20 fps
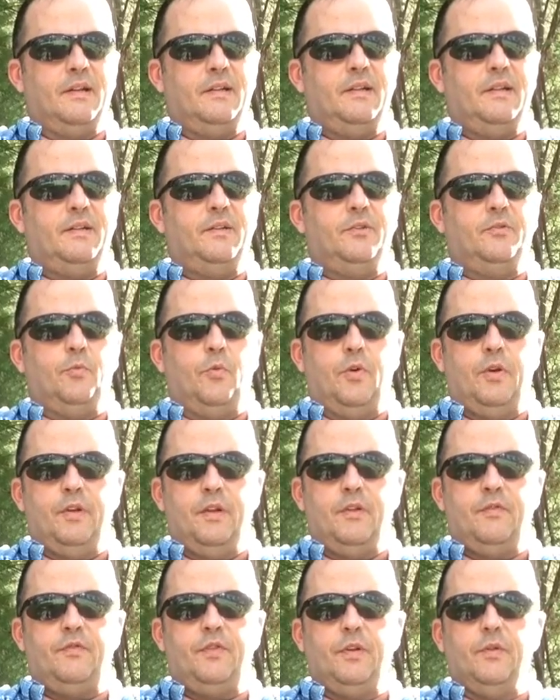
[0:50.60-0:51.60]
He is one
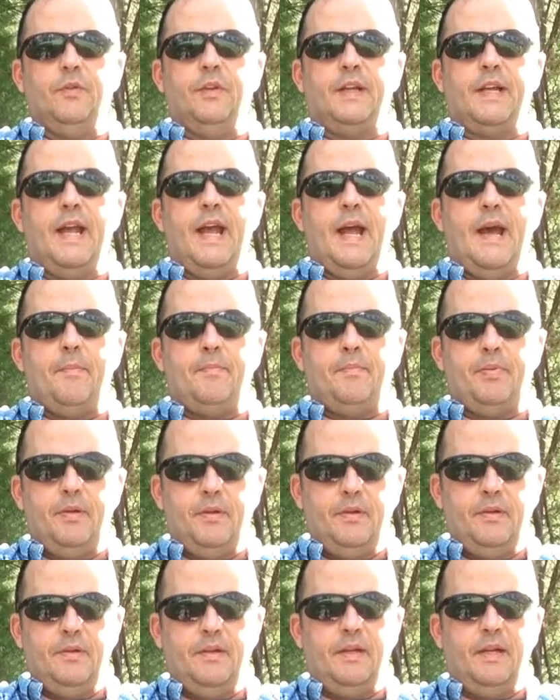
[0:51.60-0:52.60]
that filled the gap,
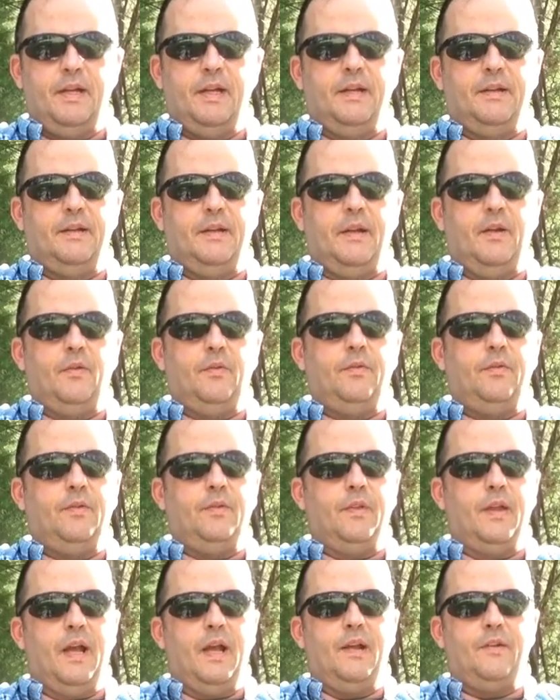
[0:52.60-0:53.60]
and
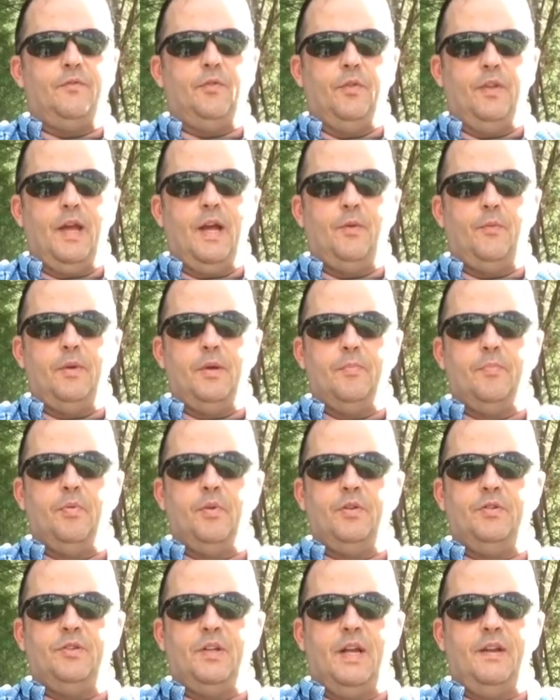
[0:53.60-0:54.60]
for that we
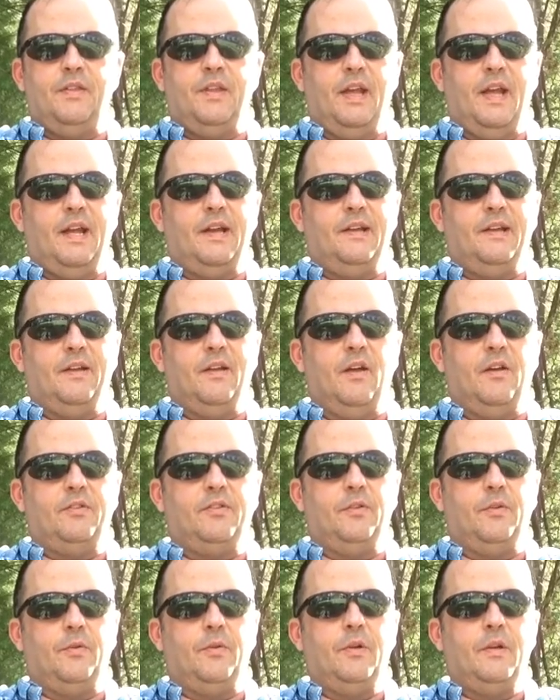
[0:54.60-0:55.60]
appreciate that, and
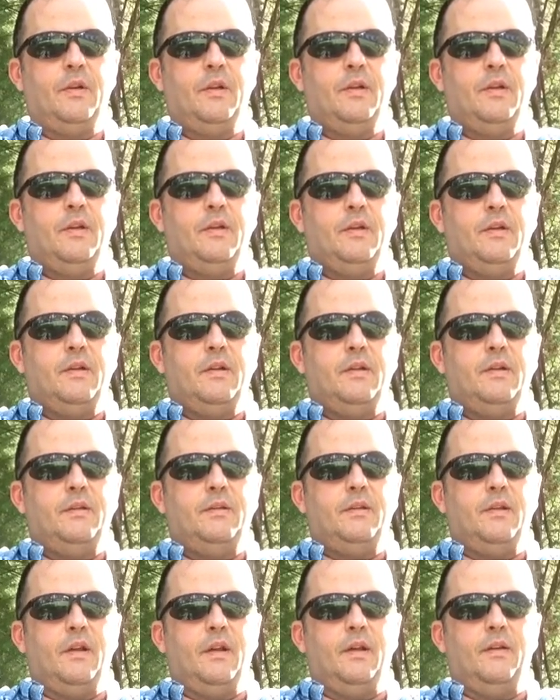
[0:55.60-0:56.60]
also
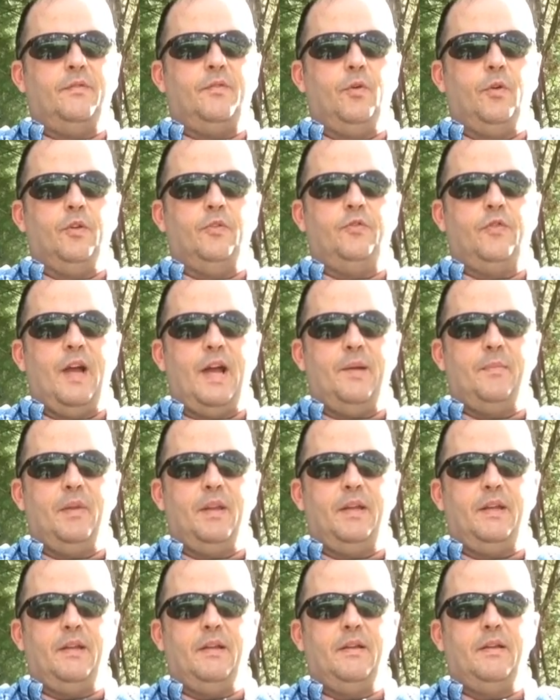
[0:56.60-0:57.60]
for his
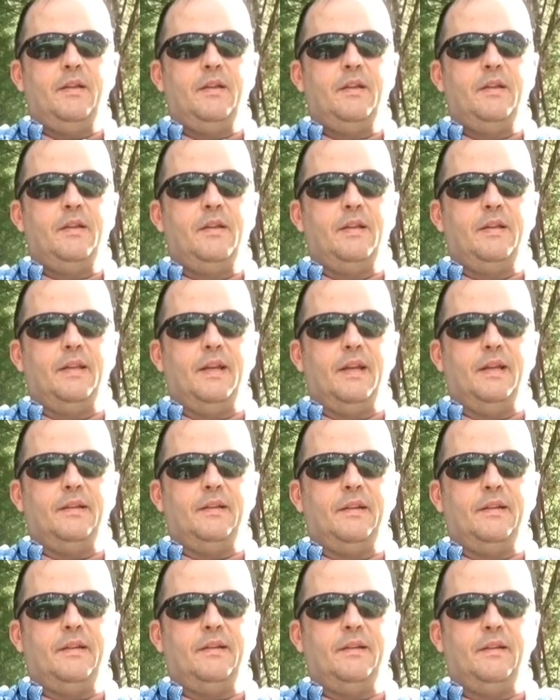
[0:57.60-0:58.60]
family. That
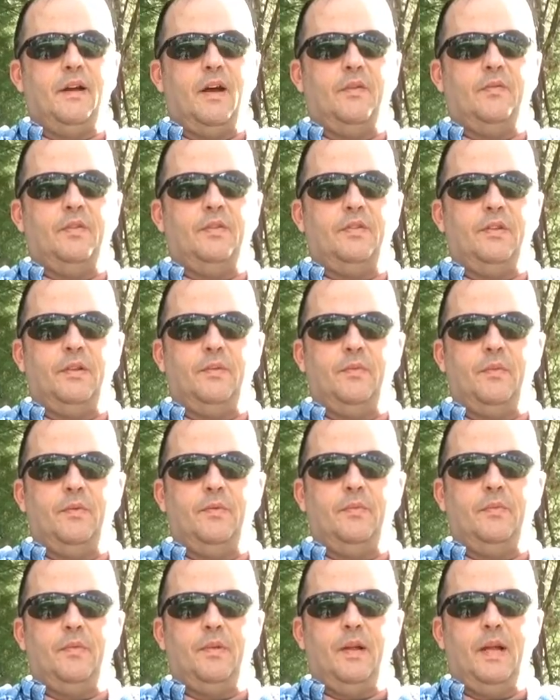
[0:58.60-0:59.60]
obviously
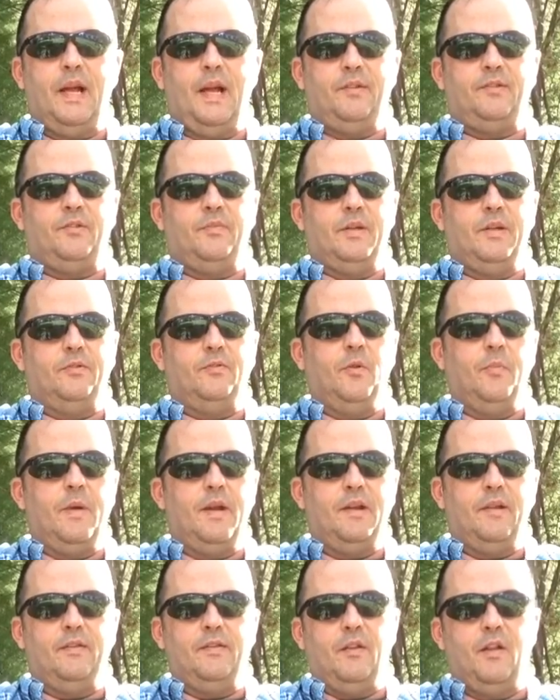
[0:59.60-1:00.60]
has to be a
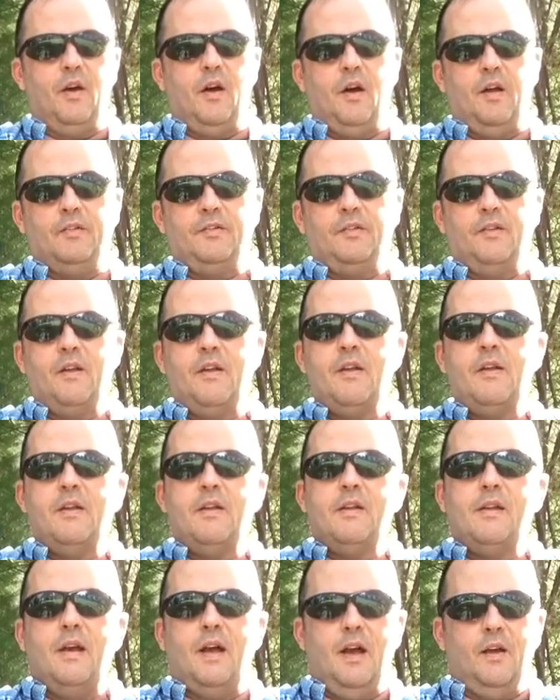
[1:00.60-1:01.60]
tremendous loss.
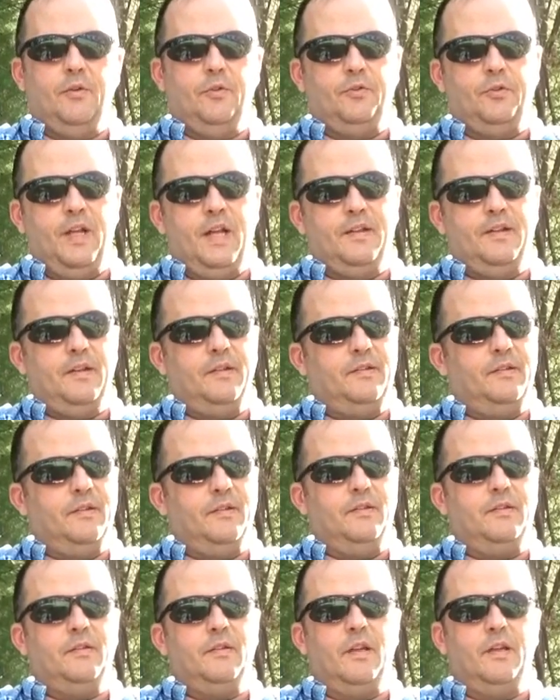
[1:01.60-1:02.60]
I understand this
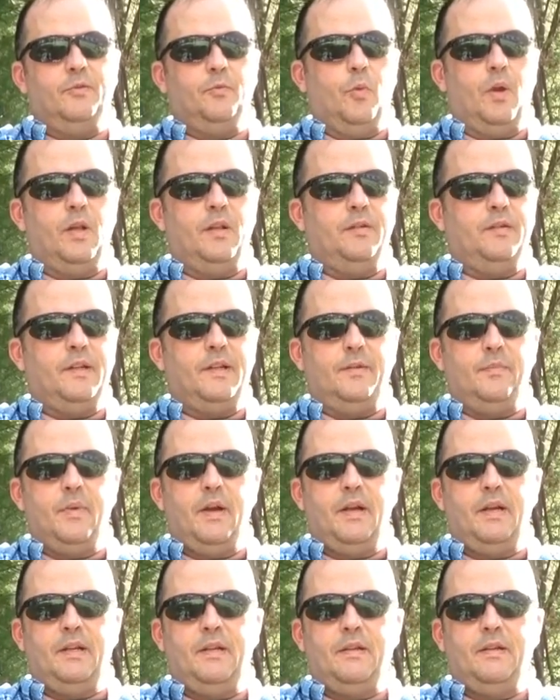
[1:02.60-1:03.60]
as well as
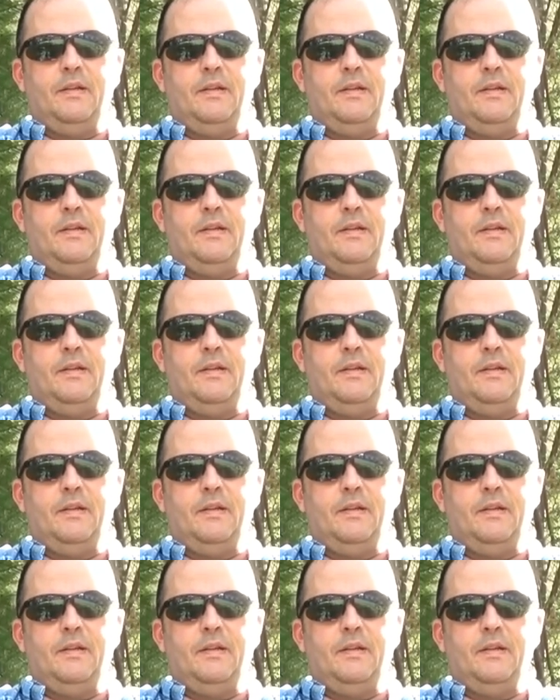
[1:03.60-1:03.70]
anybody,